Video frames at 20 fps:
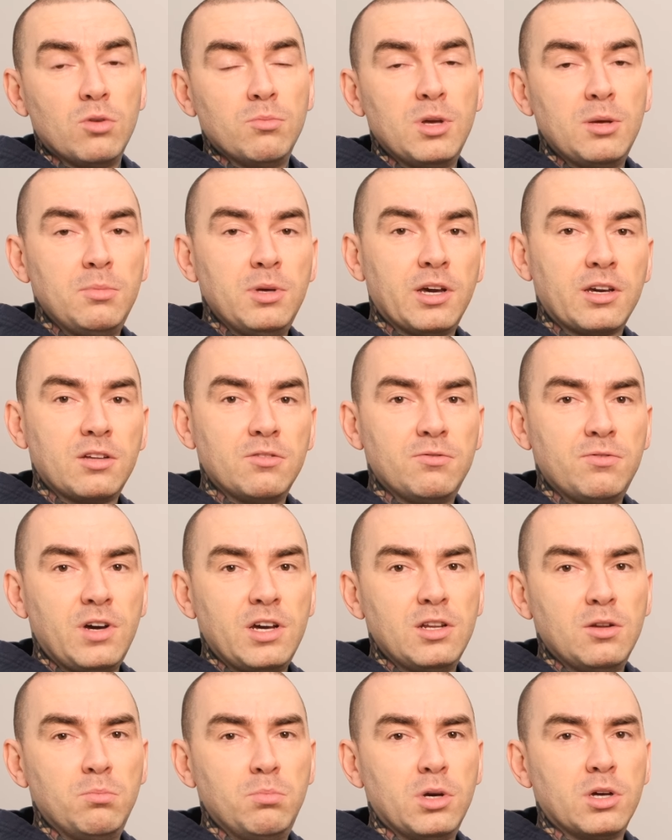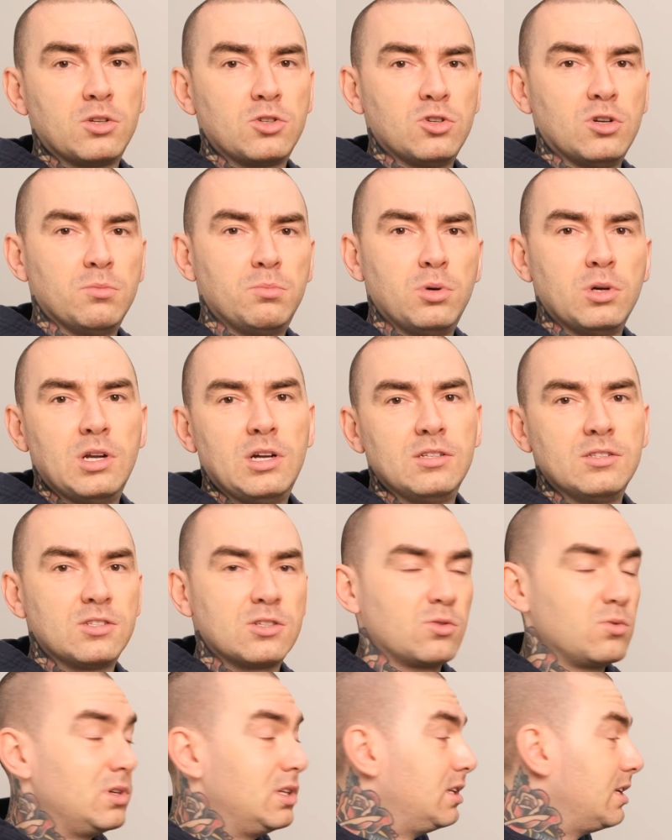Maybe I can find a picture to put on
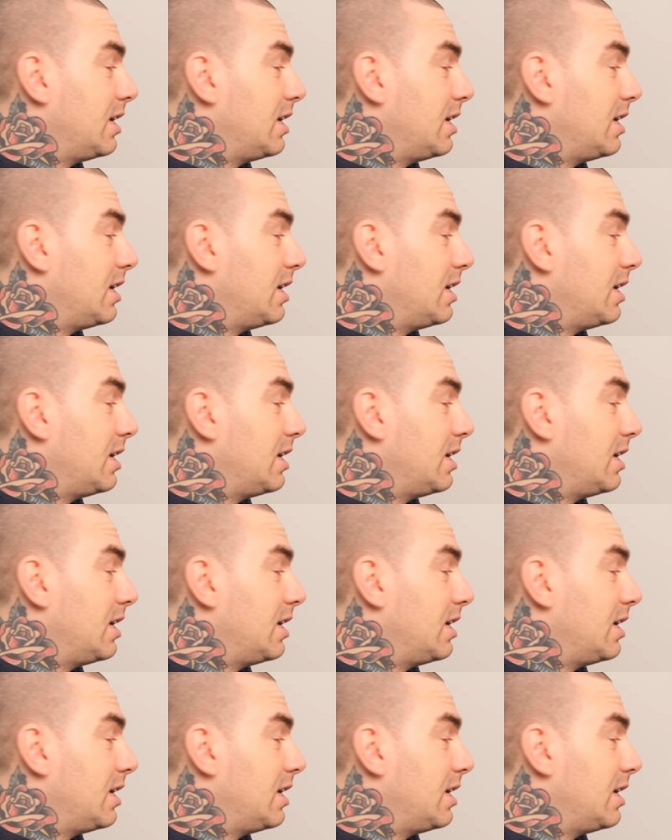screen